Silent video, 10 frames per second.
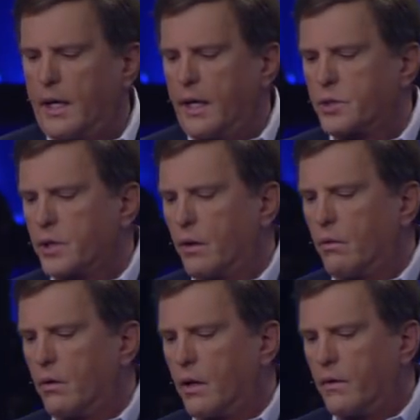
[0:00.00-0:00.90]
And
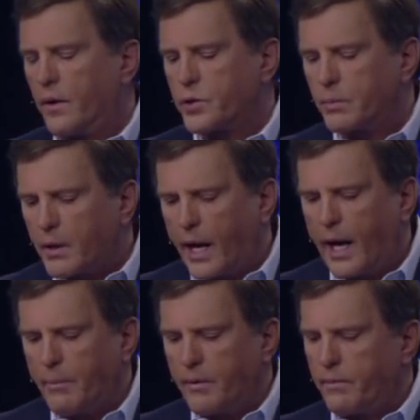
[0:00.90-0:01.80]
so there's some
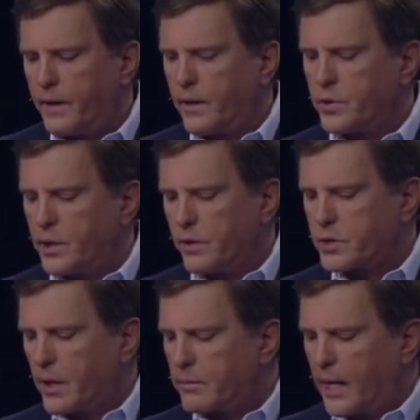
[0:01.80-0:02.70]
common fears. You know,
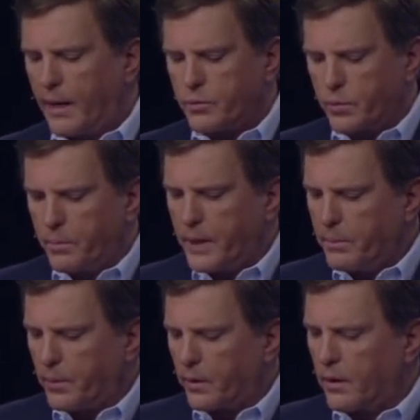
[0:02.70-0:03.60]
sometimes when
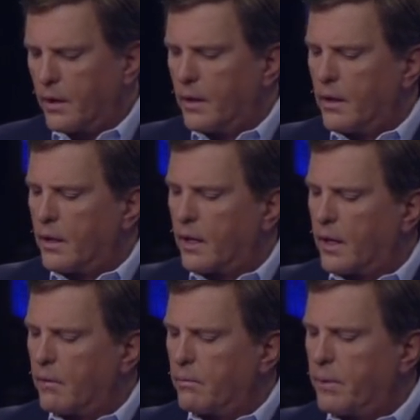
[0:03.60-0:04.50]
people
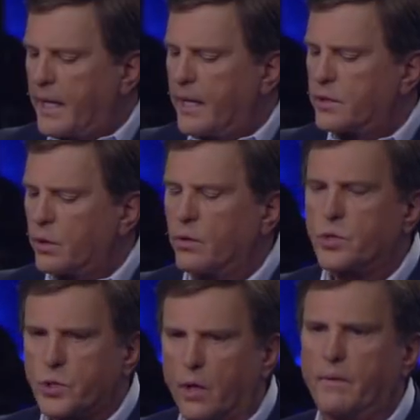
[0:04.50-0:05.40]
Uh, begin to
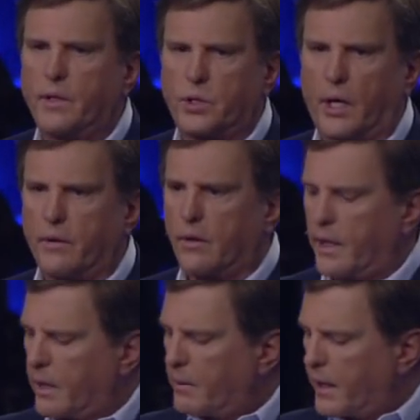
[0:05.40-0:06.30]
serve each other
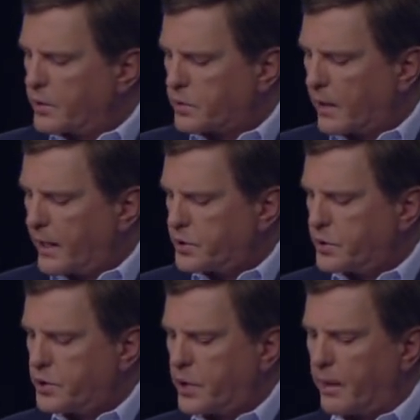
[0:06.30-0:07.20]
in a marriage
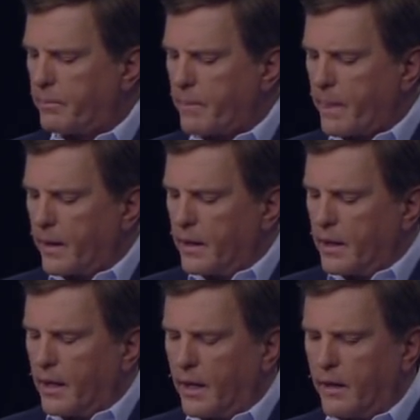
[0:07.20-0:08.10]
relationship,
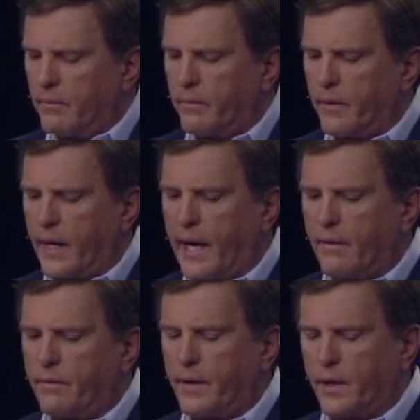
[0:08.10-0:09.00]
um, they
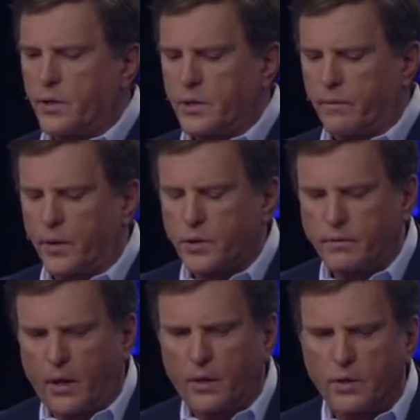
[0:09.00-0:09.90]
have fears. Now, first
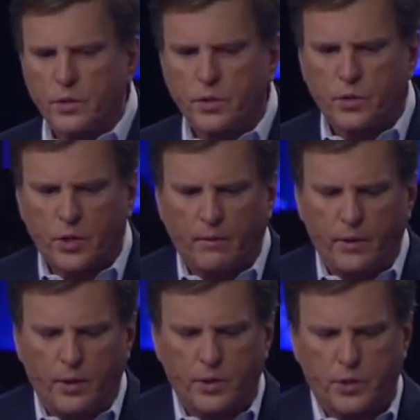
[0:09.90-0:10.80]
of all,
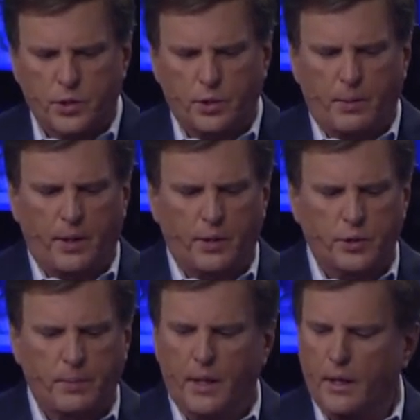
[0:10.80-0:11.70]
servanthood is a superior
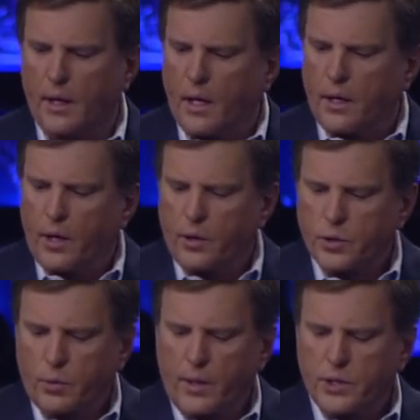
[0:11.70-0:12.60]
spirit.
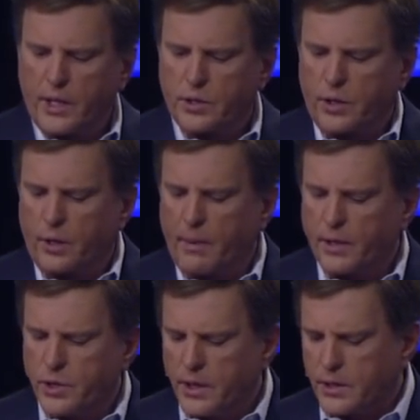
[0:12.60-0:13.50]
Notice what it says here
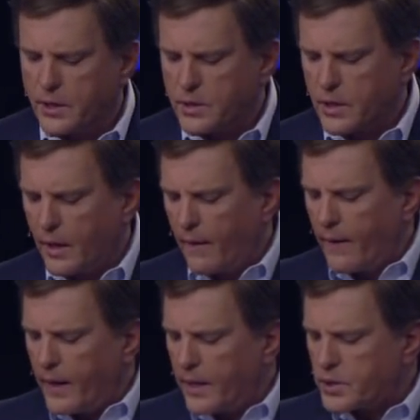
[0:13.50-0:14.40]
about Jesus.
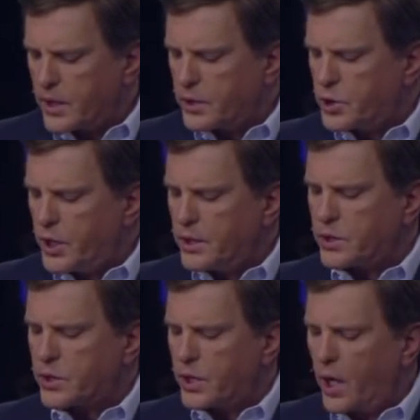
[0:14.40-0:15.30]
It says,
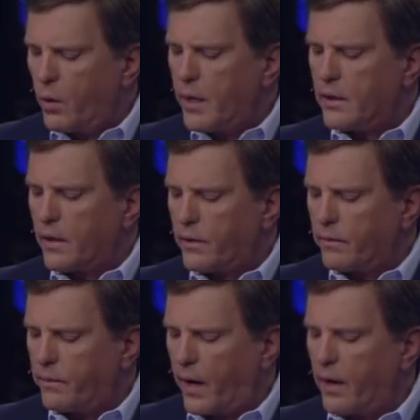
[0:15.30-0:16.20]
Jesus, knowing that the
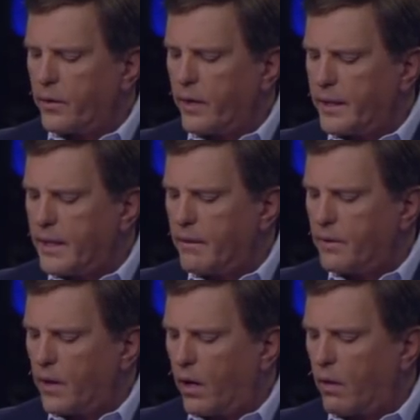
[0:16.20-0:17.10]
Father had
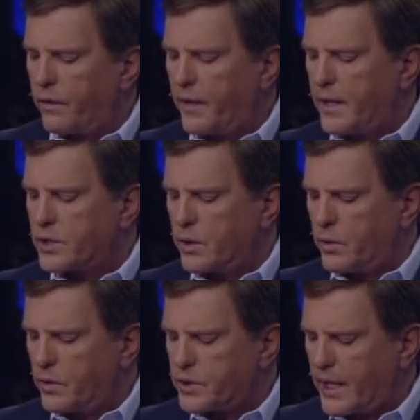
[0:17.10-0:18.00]
given all things
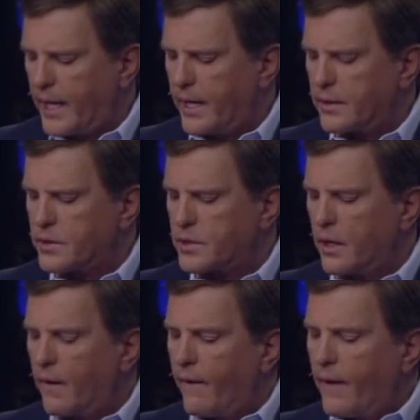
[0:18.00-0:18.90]
into his hands
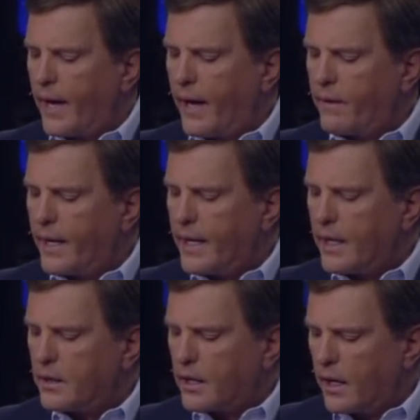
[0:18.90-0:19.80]
and that
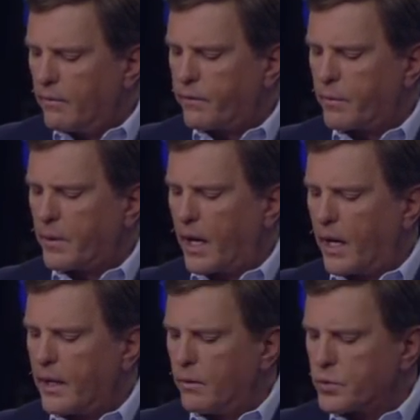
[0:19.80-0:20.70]
he had come from
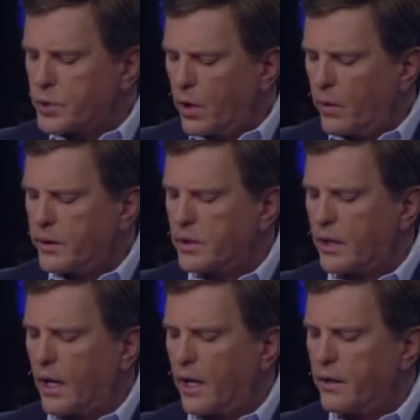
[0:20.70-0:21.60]
God and was going to
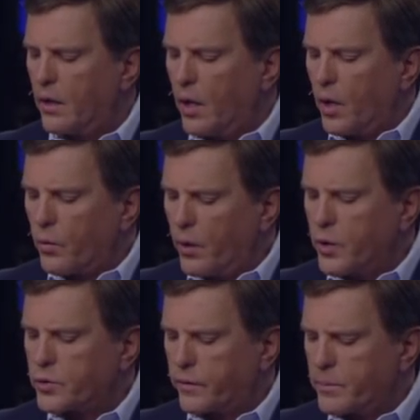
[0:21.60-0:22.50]
God,
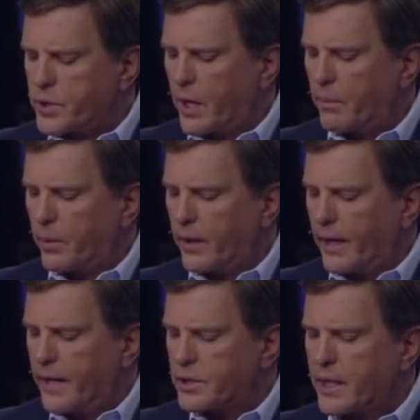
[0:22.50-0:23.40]
rose from supper and
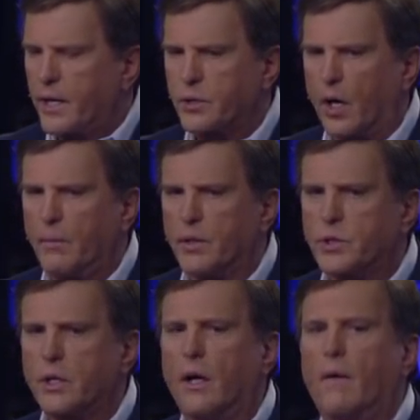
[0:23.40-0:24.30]
laid aside his garments.
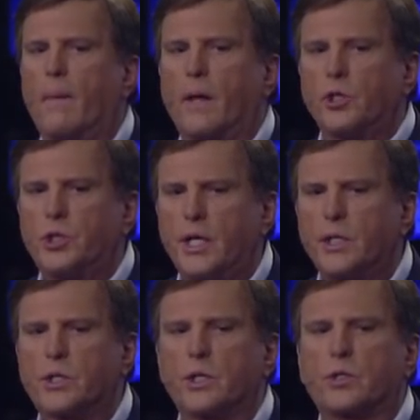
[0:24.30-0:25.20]

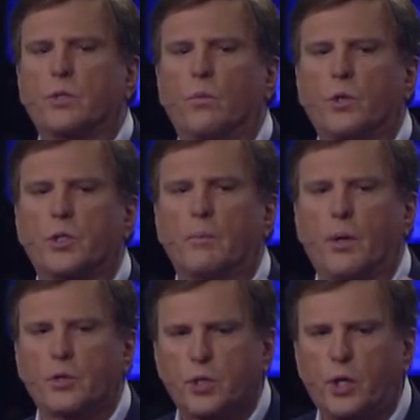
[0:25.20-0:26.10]
Jesus was the
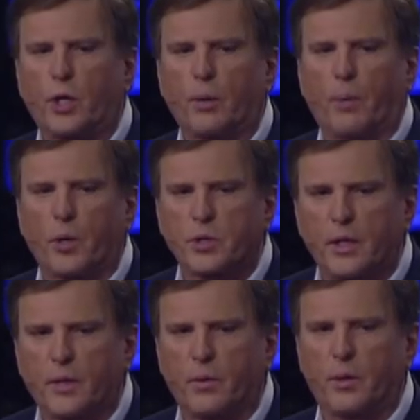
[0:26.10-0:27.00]
most secure person
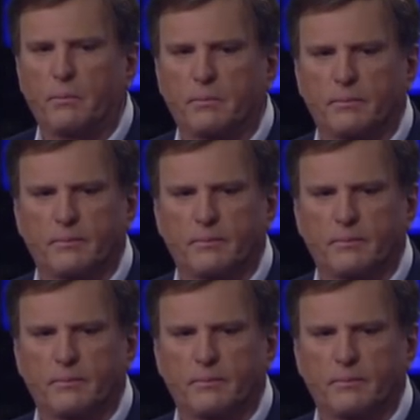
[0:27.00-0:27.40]
in the room.